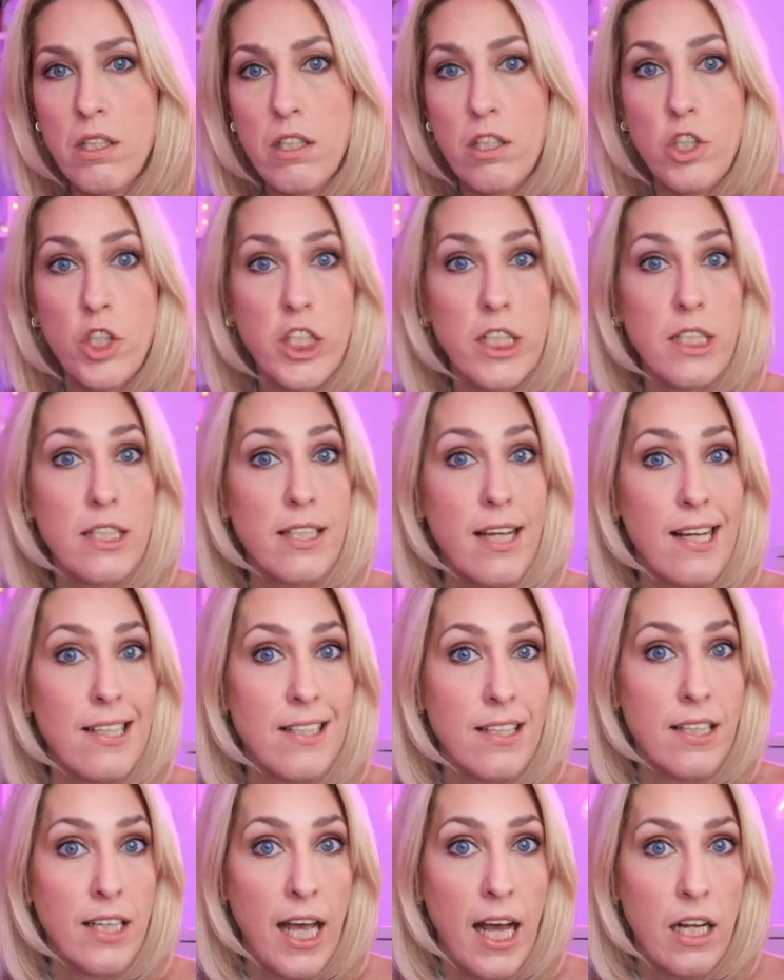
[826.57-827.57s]
She
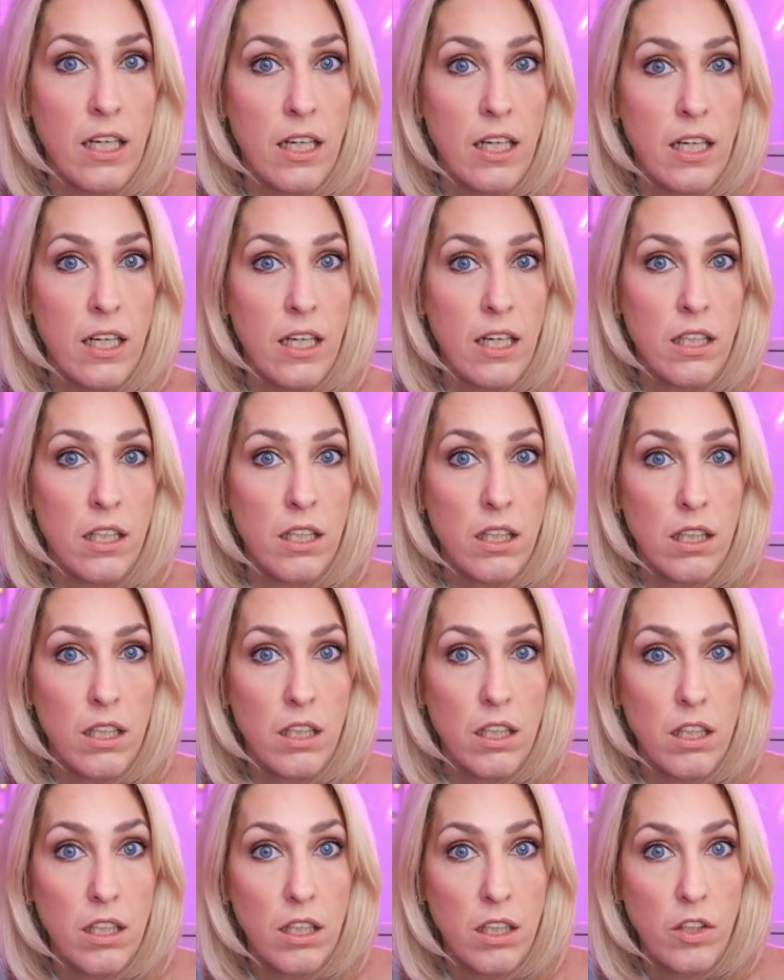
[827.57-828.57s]
says again,
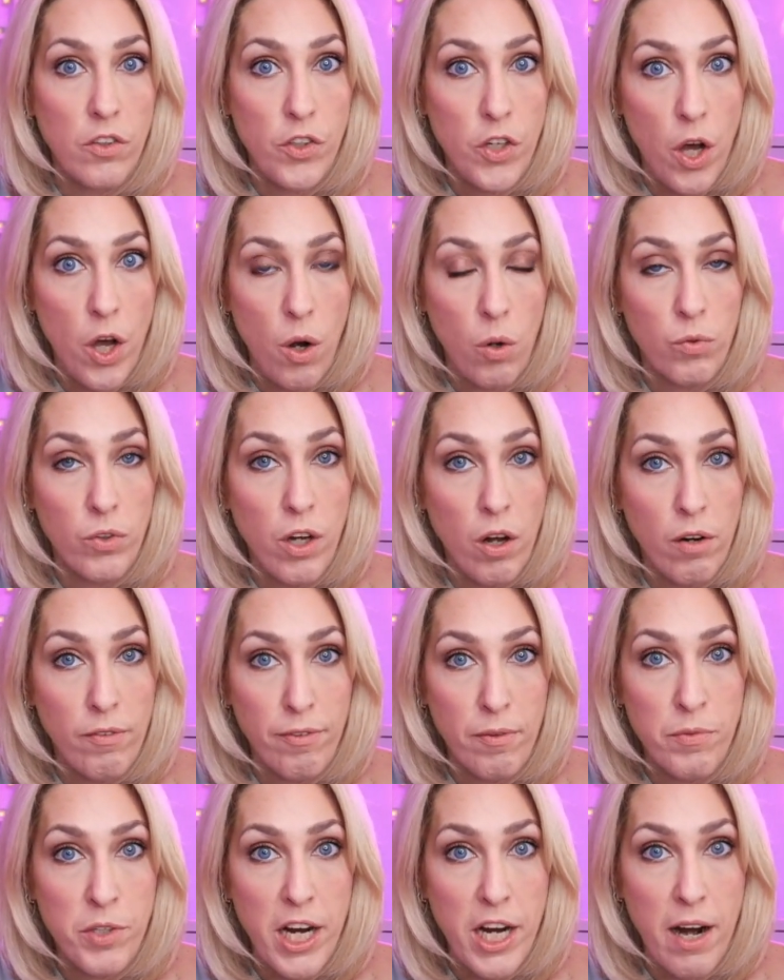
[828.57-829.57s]
no, not from
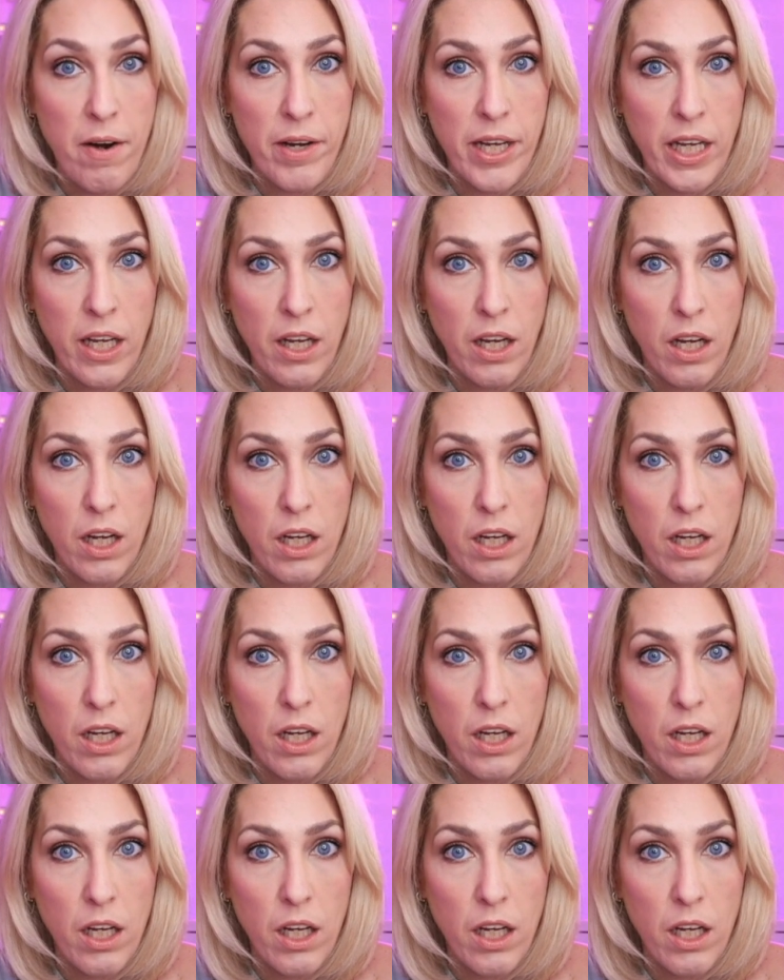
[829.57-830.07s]
Jerry.